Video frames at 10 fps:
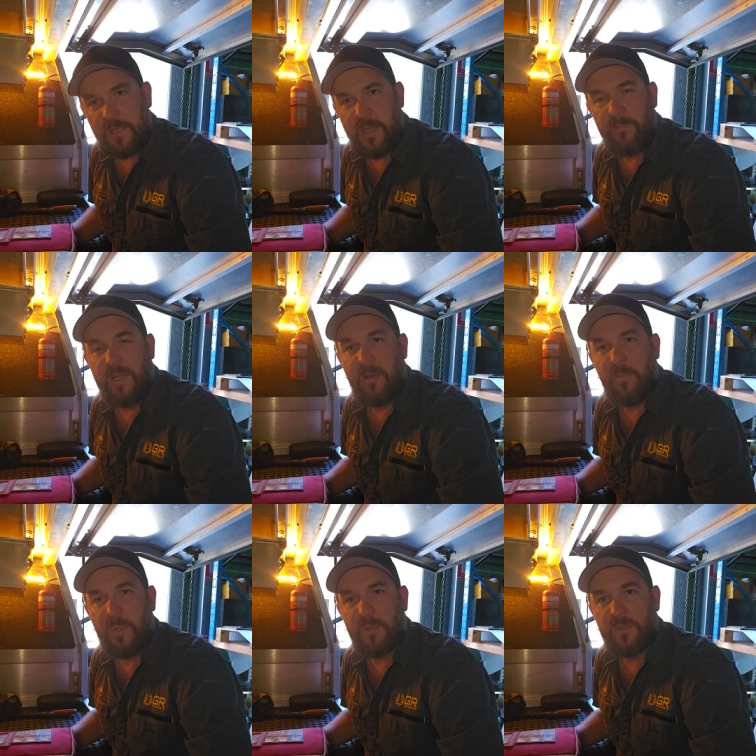I gave him a couple
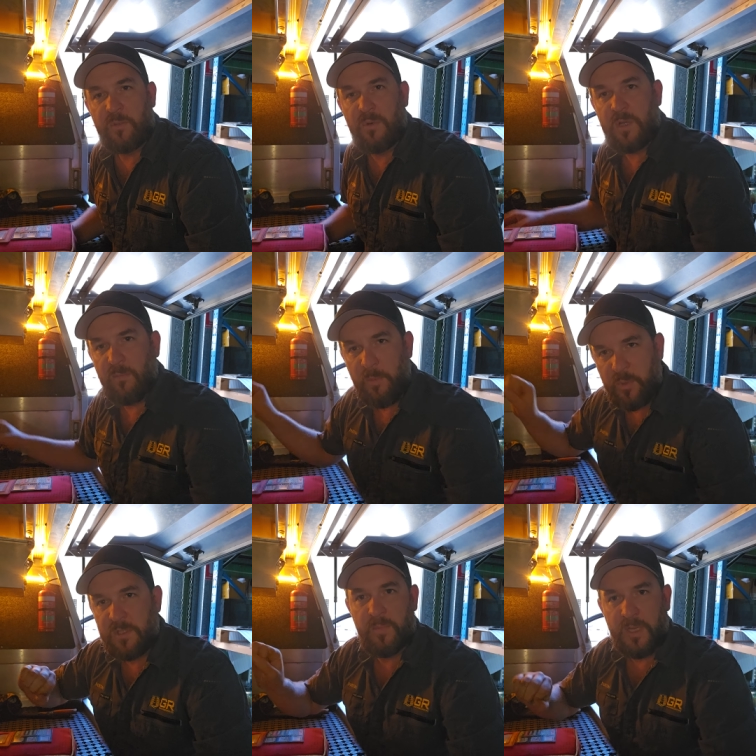of bottles of water. We
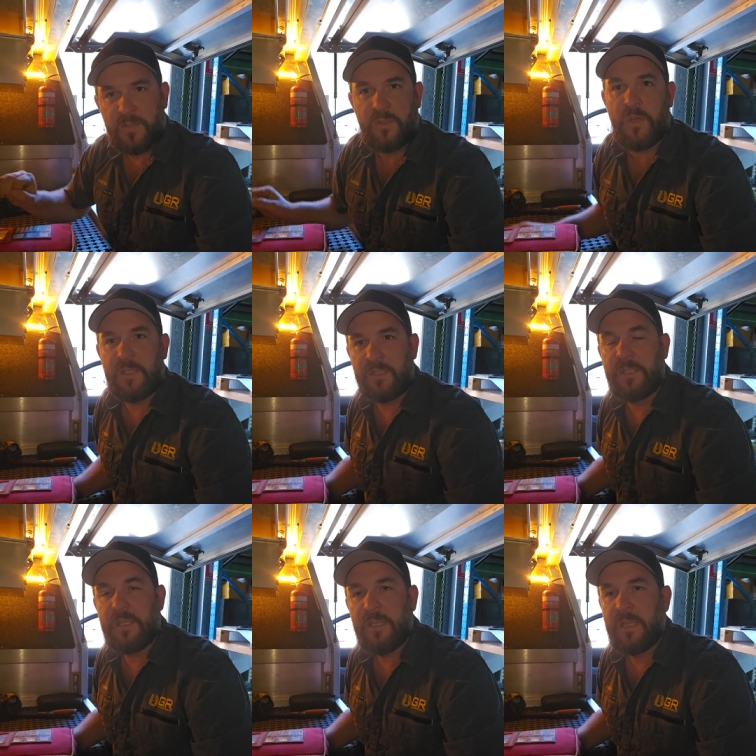put some electrolytes
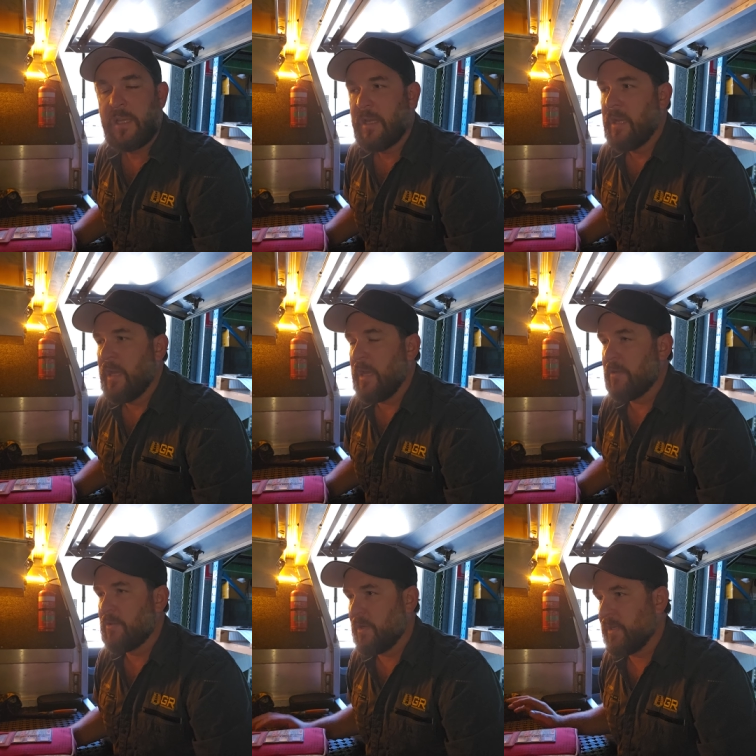in there,
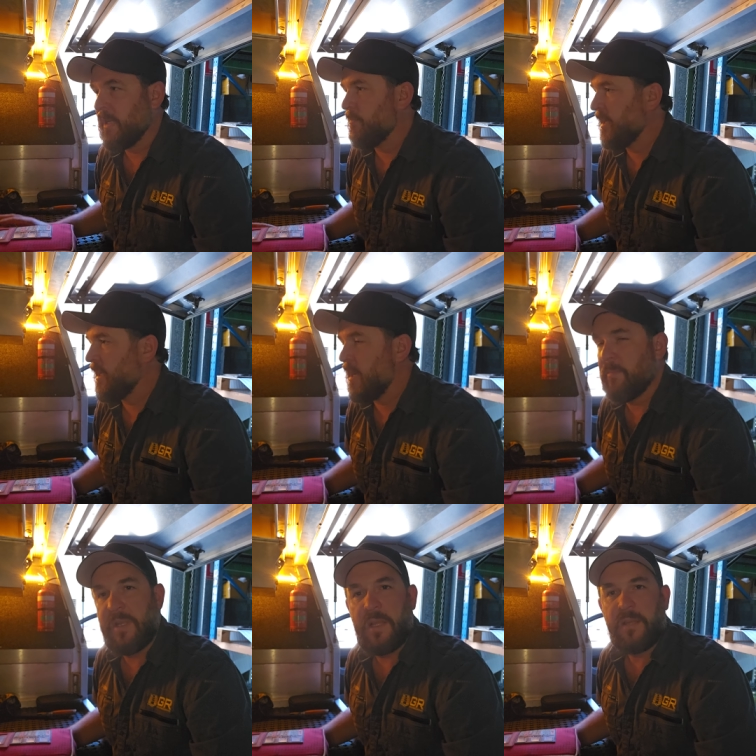and tried to get him to
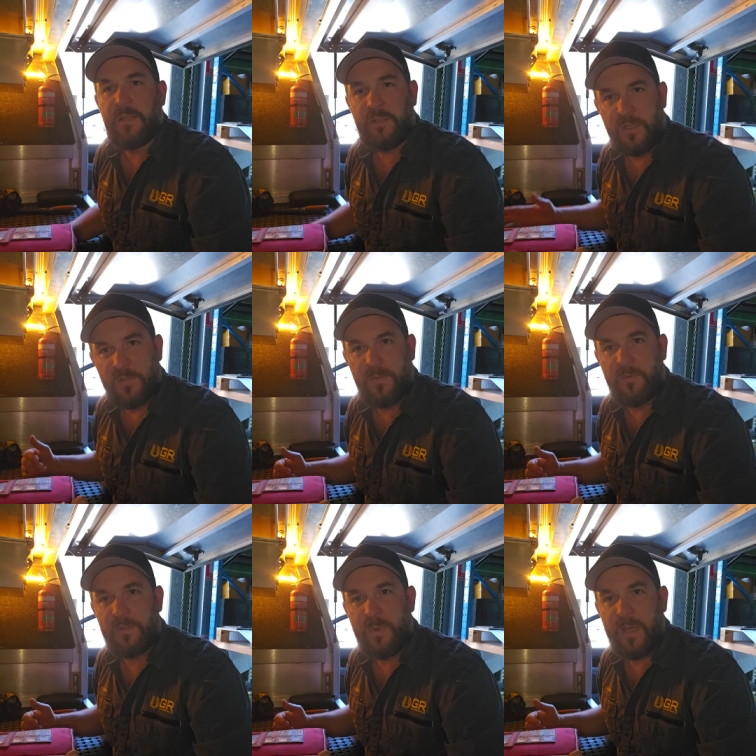calm down. Got his
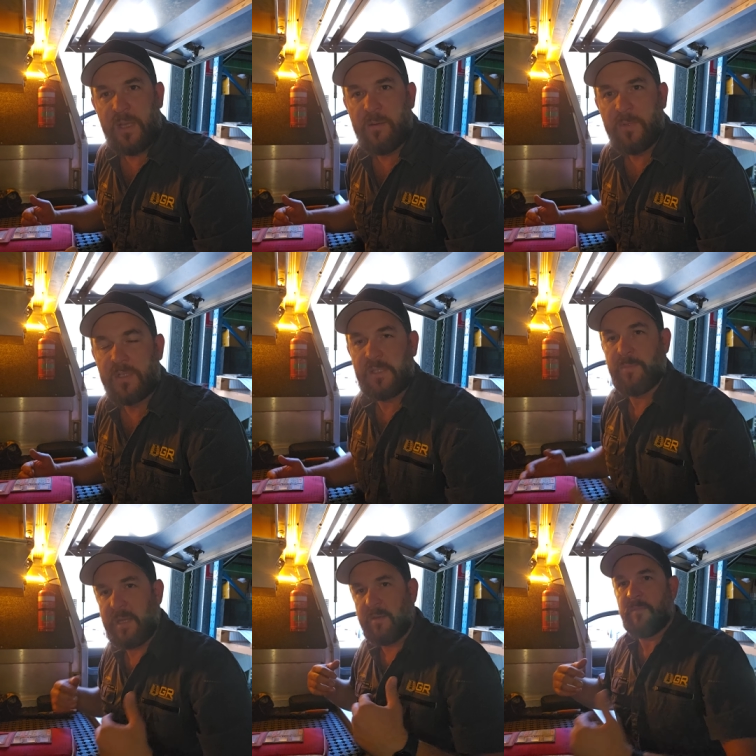fluids back up because
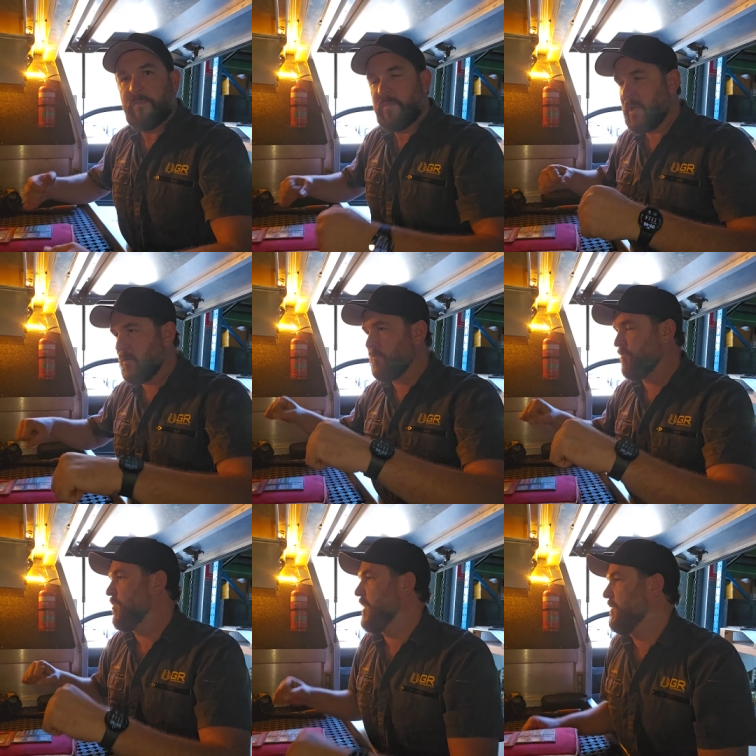he'd been you know
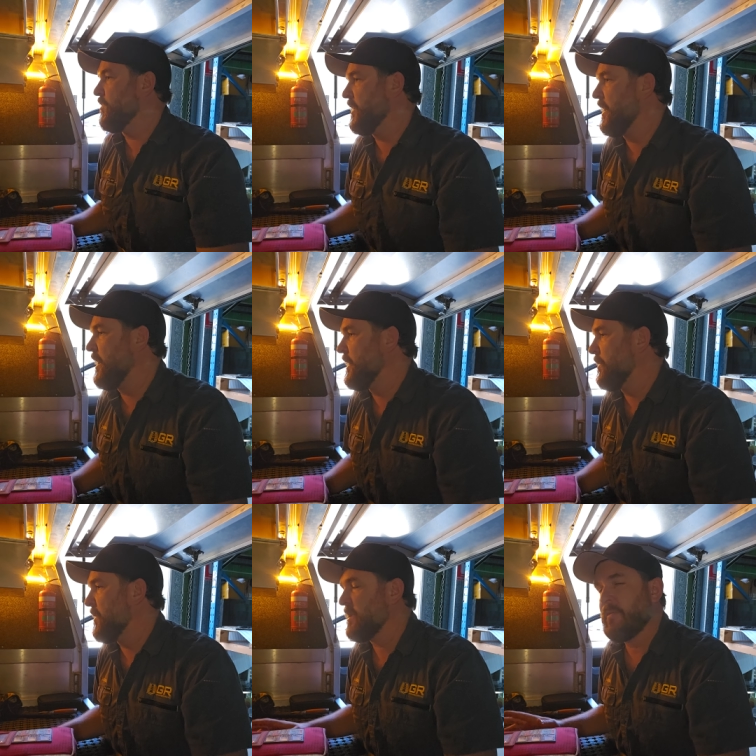riding really hard,
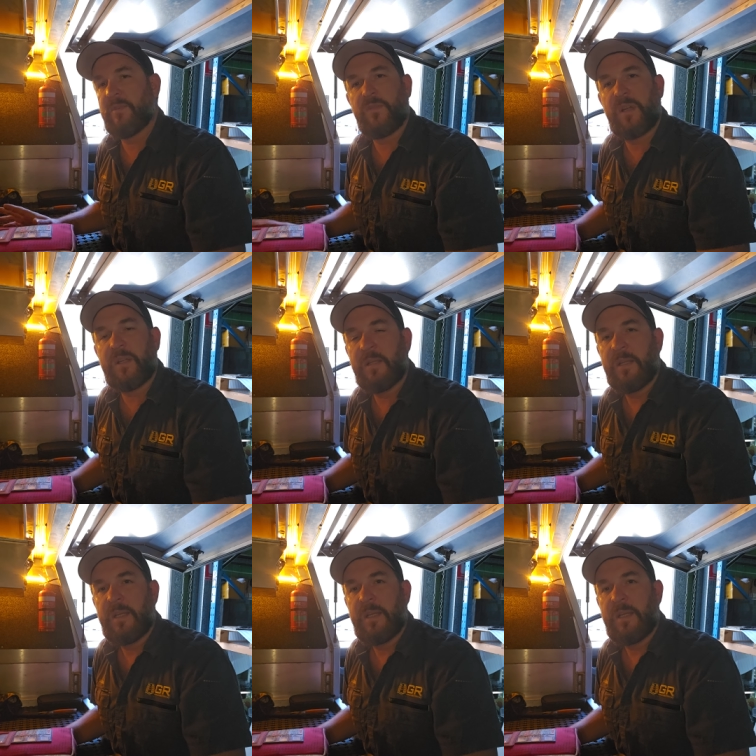had massive adrenaline.